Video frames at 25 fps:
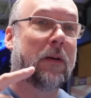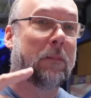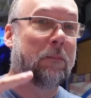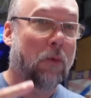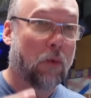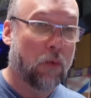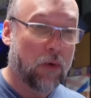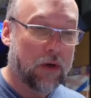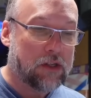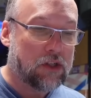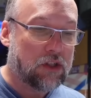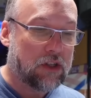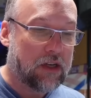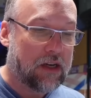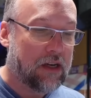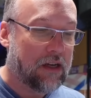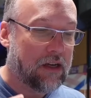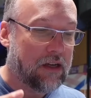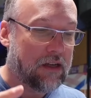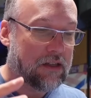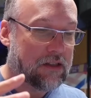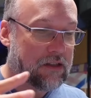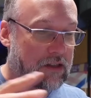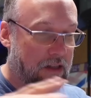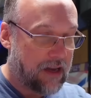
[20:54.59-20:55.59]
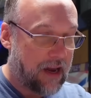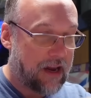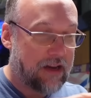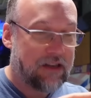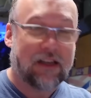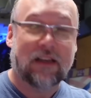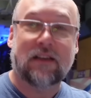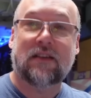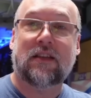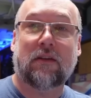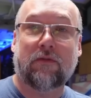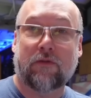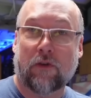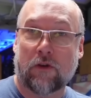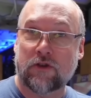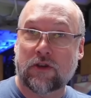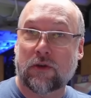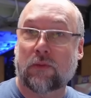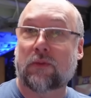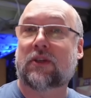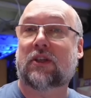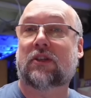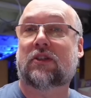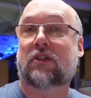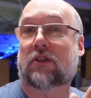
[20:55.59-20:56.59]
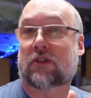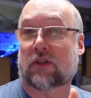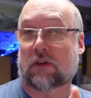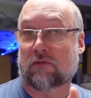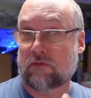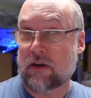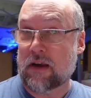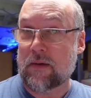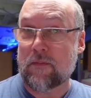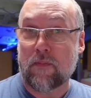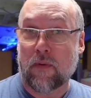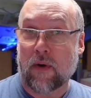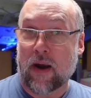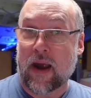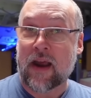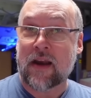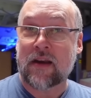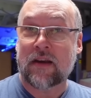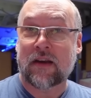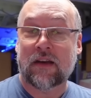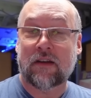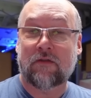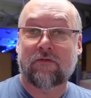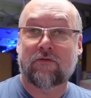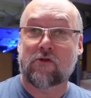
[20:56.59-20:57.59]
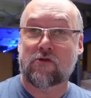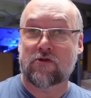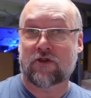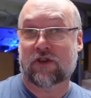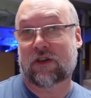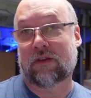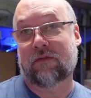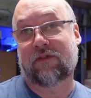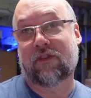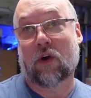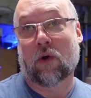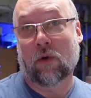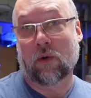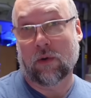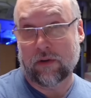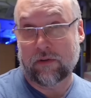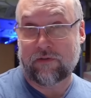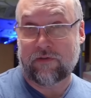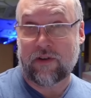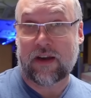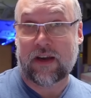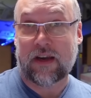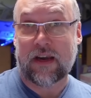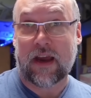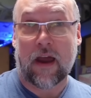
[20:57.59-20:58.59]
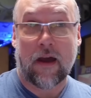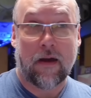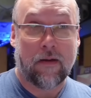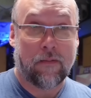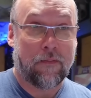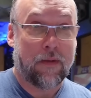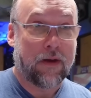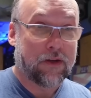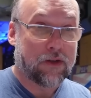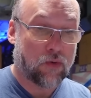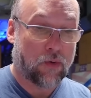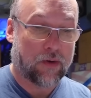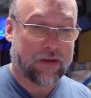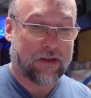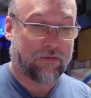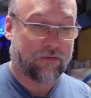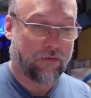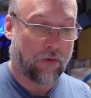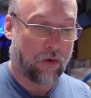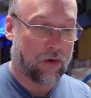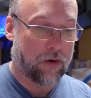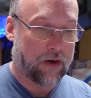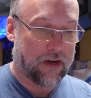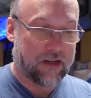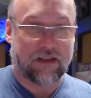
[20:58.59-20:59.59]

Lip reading: which is the AT&T version, which is just a rebranded version of the Olivetti M24.